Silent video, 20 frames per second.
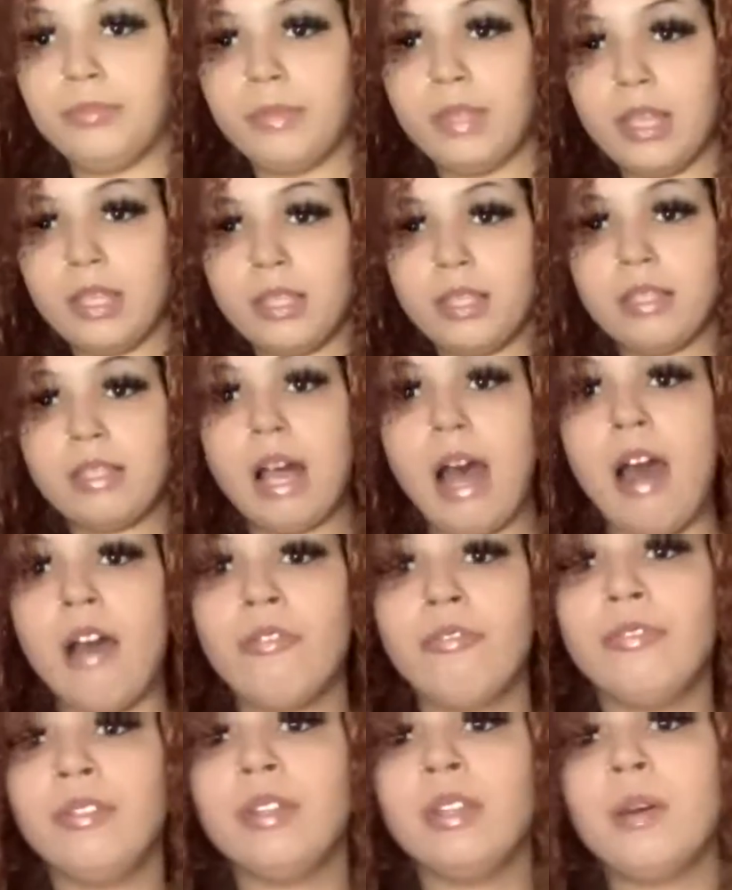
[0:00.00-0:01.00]
this is
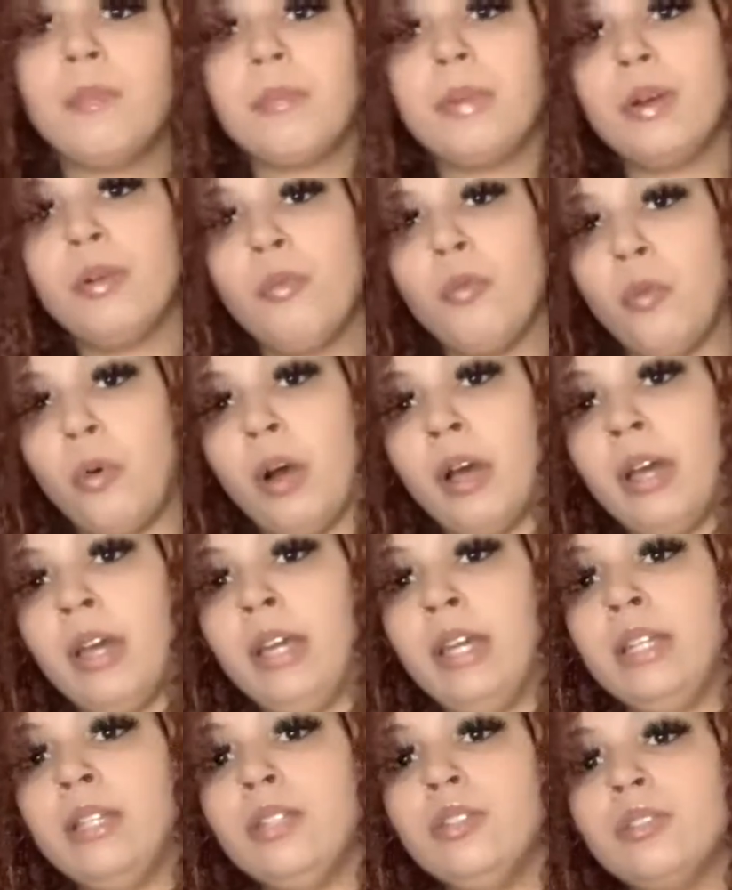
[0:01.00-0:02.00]
outfit number
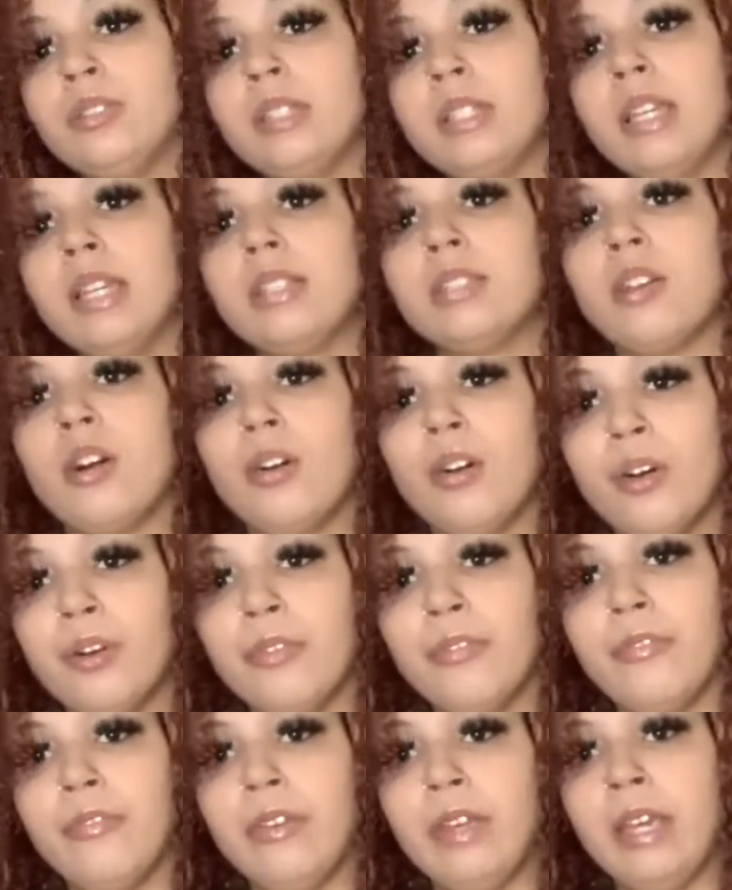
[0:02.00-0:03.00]
one. You see it's a
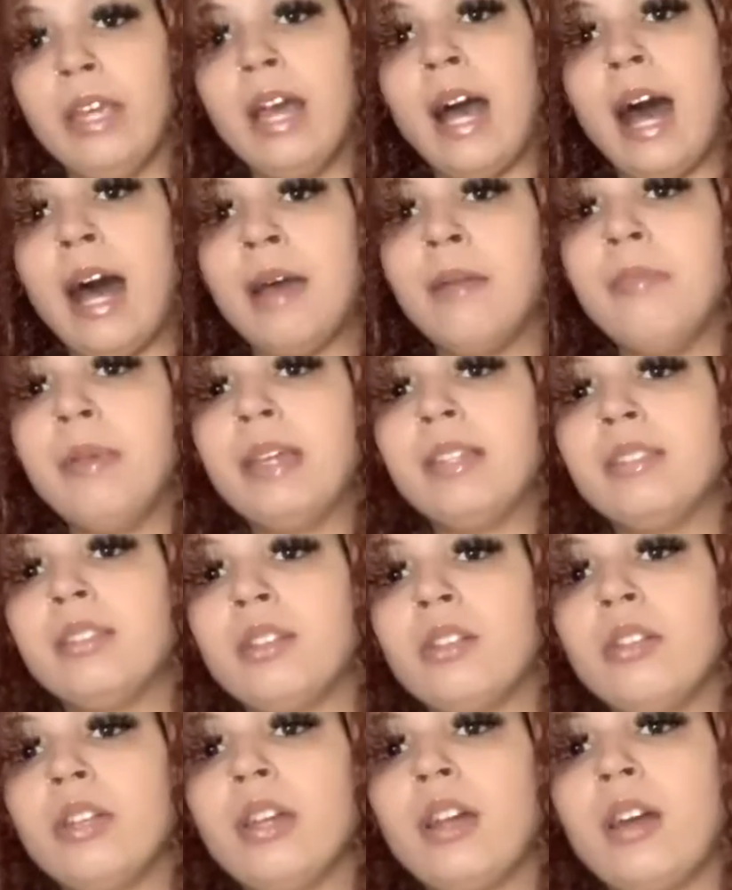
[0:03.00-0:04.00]
whole fit. I
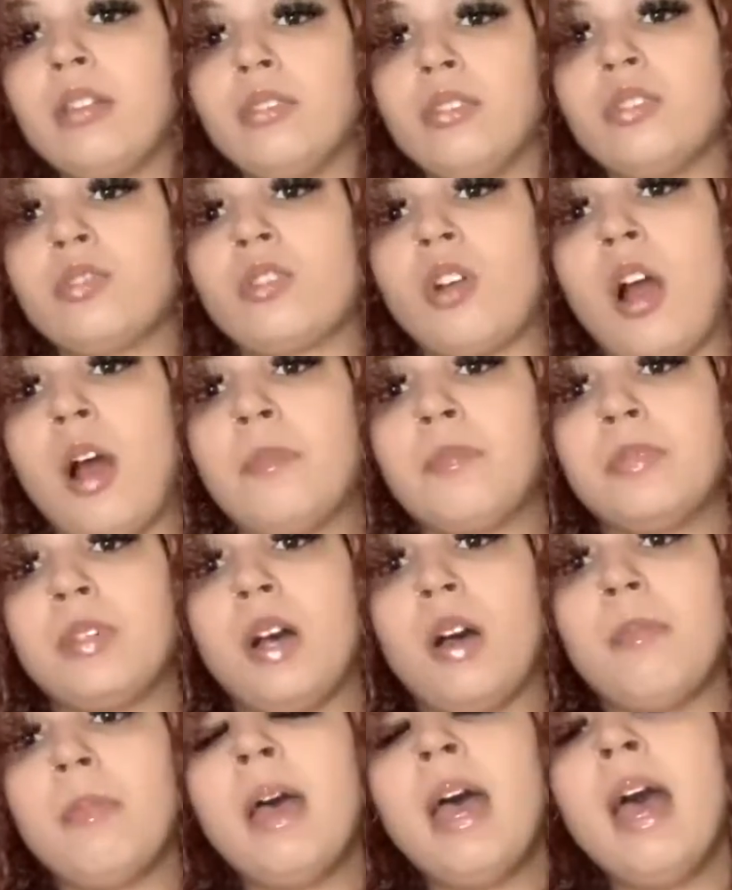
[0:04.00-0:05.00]
basically got this crop
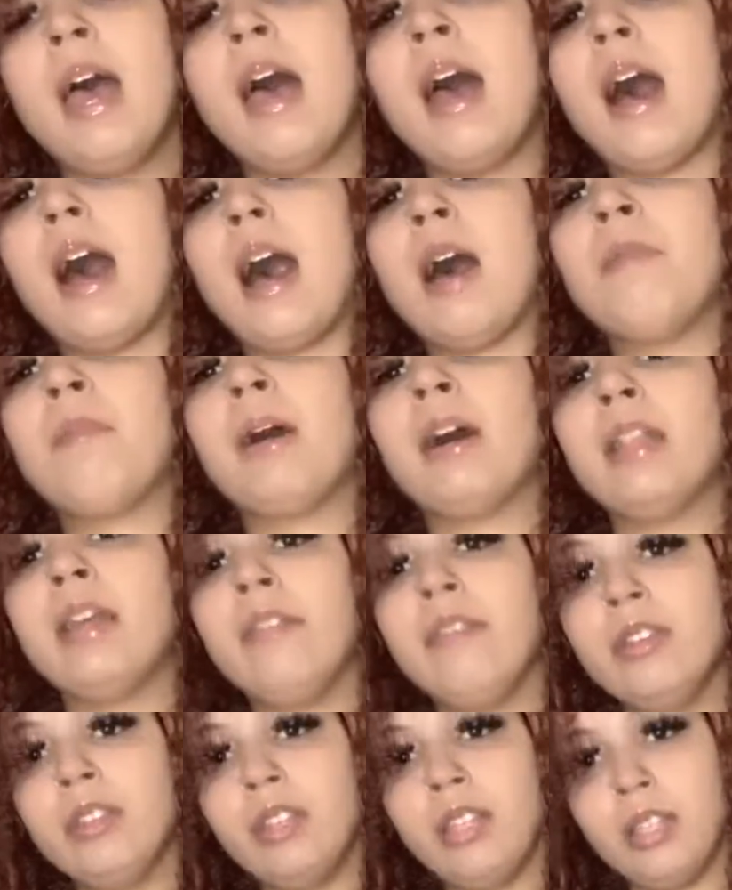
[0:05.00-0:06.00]
top. I bought
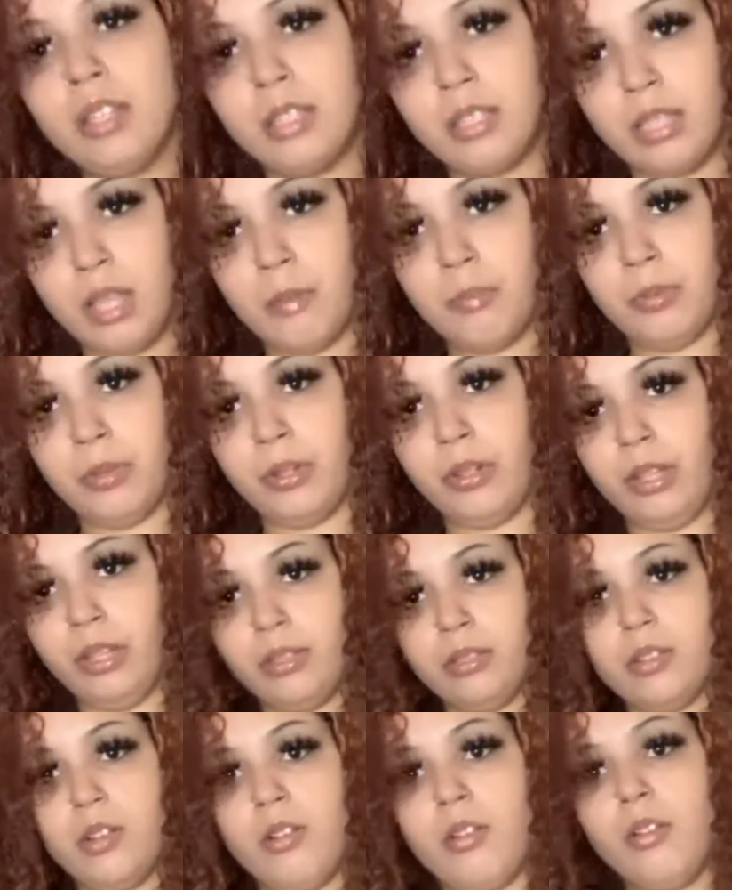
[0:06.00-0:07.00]
everything separately.
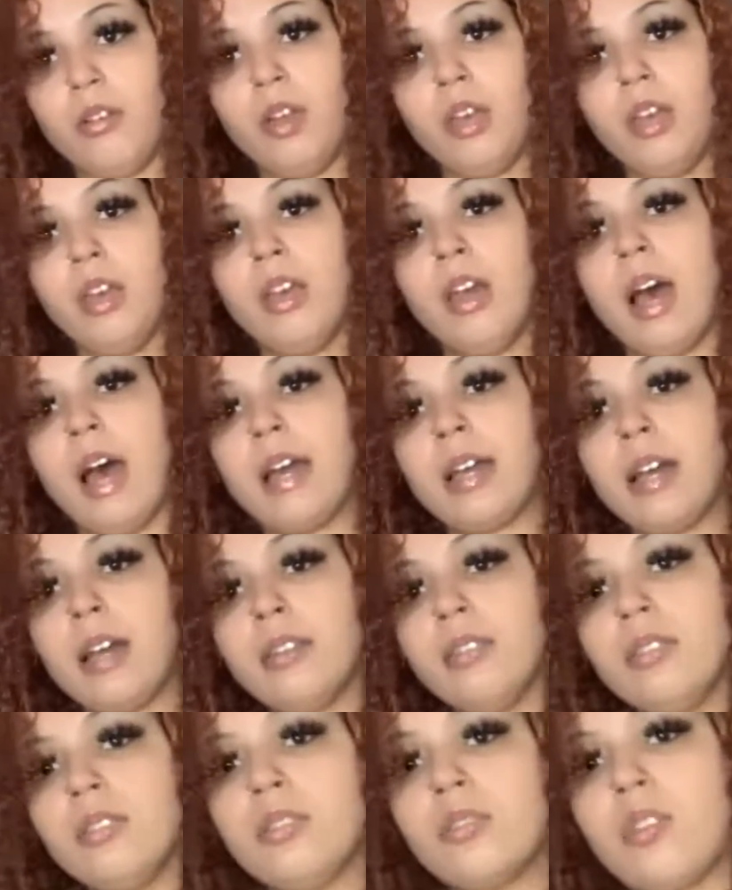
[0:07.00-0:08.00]
So I
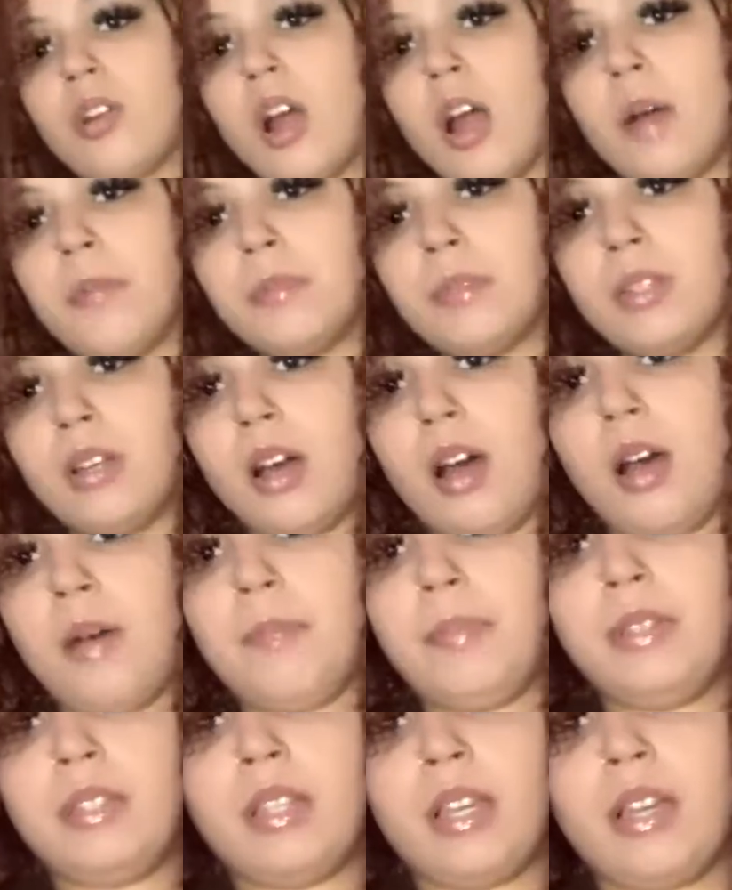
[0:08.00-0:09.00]
got this crop top.
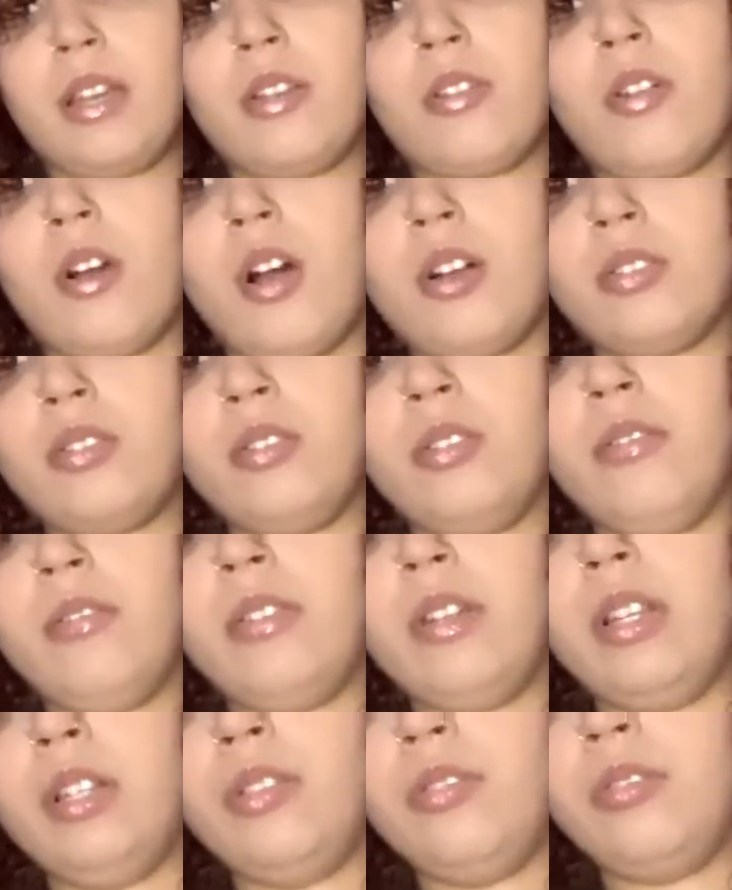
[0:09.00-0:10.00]
It's like a
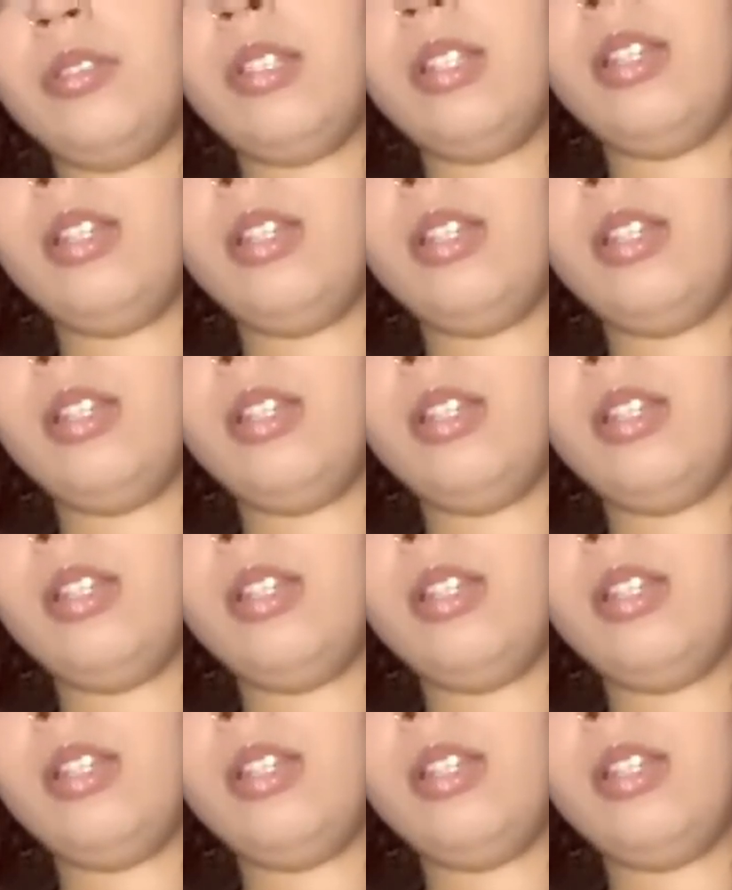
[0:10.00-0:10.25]
crossover and you see